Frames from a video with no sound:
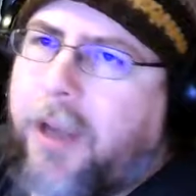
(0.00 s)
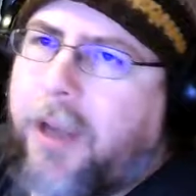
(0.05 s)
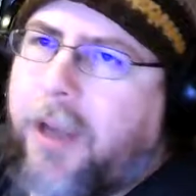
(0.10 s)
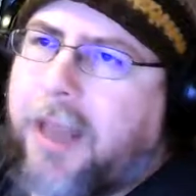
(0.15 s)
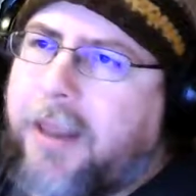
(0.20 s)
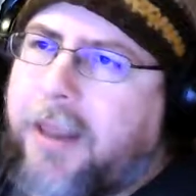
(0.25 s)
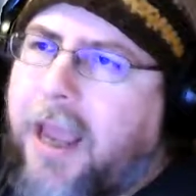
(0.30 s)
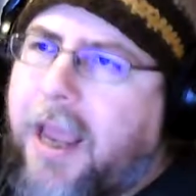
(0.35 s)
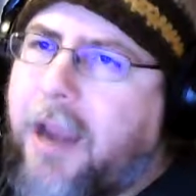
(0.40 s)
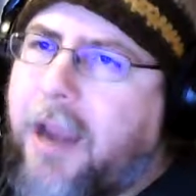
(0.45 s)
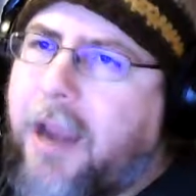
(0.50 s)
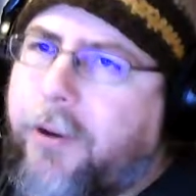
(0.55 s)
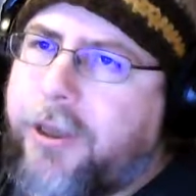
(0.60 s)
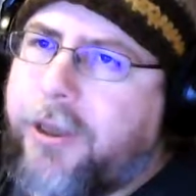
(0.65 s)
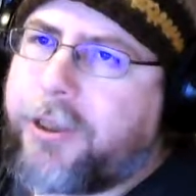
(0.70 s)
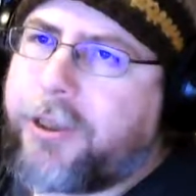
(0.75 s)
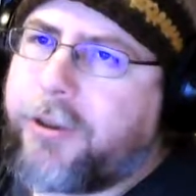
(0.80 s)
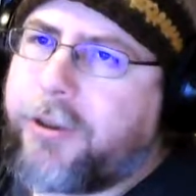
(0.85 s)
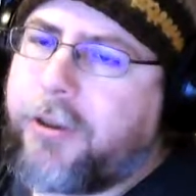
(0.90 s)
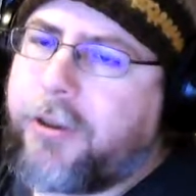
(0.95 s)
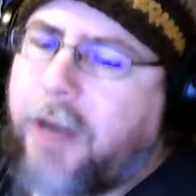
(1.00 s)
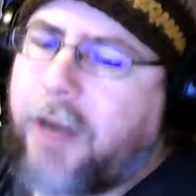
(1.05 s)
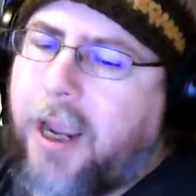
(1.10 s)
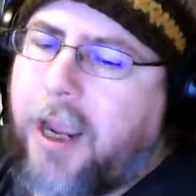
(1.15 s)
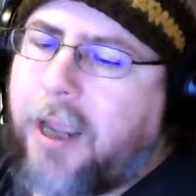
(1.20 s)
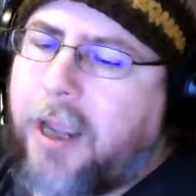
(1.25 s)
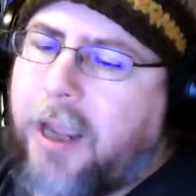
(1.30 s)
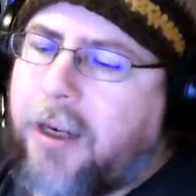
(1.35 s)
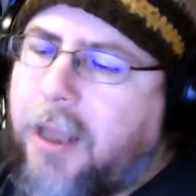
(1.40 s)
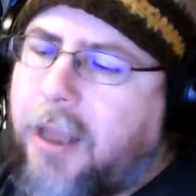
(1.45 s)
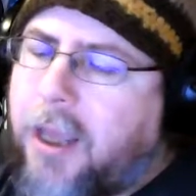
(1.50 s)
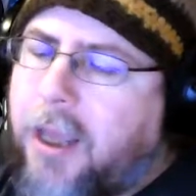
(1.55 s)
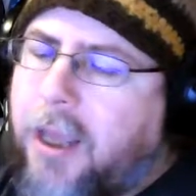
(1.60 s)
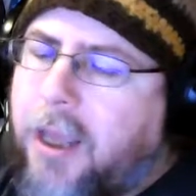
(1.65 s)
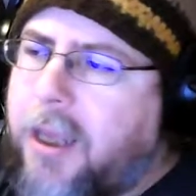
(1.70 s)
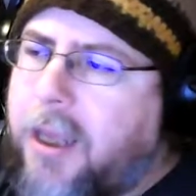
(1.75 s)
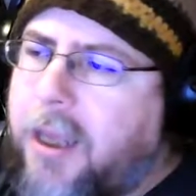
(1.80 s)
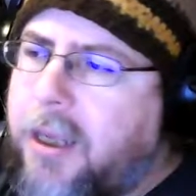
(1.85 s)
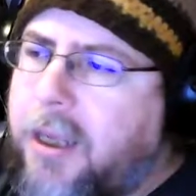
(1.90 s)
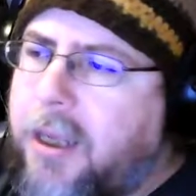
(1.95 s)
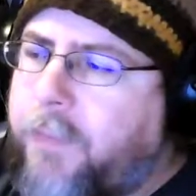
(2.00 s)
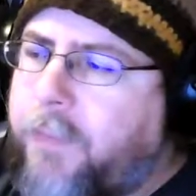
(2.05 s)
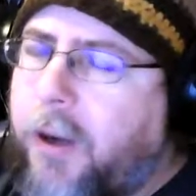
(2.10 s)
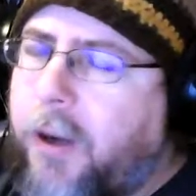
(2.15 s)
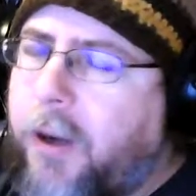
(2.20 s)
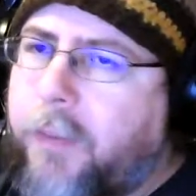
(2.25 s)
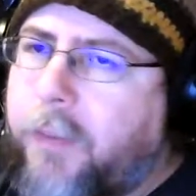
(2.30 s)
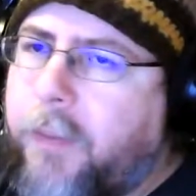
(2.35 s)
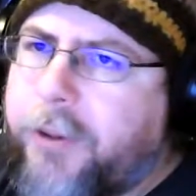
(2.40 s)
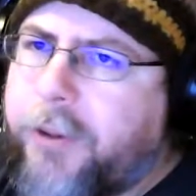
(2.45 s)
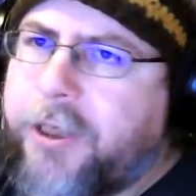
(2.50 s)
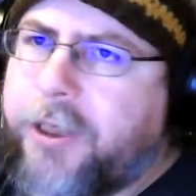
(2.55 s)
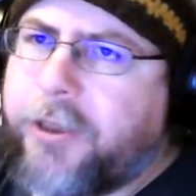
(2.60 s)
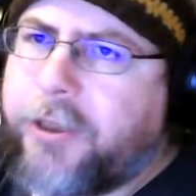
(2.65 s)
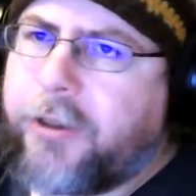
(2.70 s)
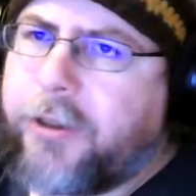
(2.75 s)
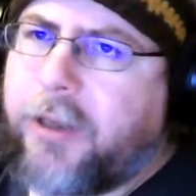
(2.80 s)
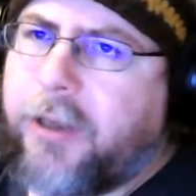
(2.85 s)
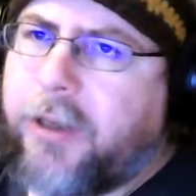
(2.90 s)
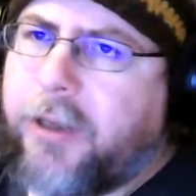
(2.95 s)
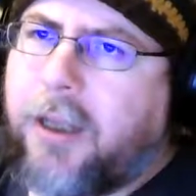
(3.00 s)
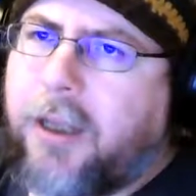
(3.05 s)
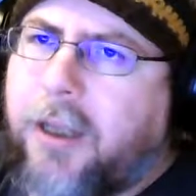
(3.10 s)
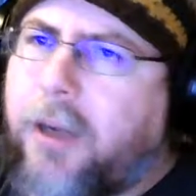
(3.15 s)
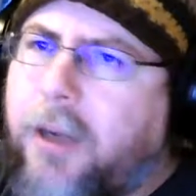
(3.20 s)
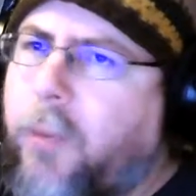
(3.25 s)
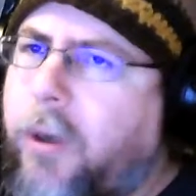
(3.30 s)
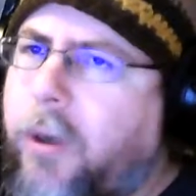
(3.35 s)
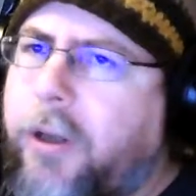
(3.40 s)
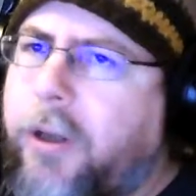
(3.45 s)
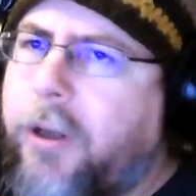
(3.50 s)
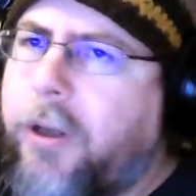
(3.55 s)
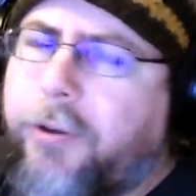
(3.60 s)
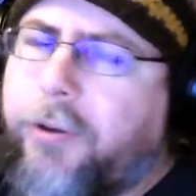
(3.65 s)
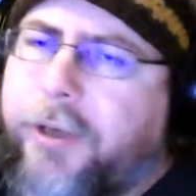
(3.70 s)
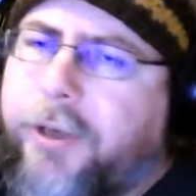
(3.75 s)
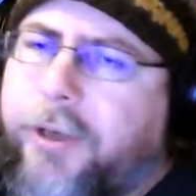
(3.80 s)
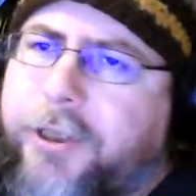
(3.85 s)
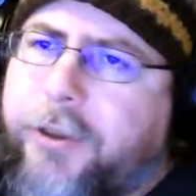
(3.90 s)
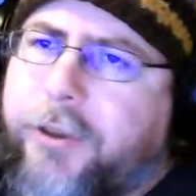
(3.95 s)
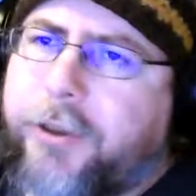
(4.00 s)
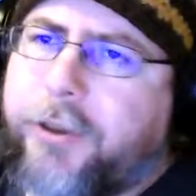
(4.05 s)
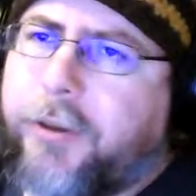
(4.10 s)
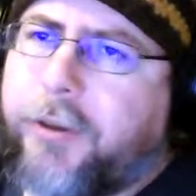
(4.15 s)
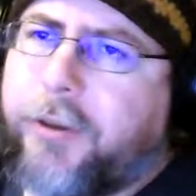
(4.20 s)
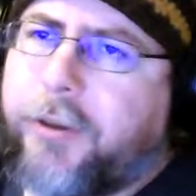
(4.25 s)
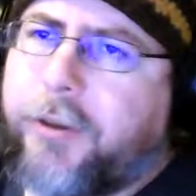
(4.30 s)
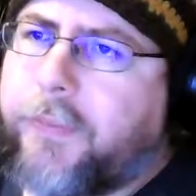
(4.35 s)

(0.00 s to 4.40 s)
had that creature and a pump creature and like 1 other creature.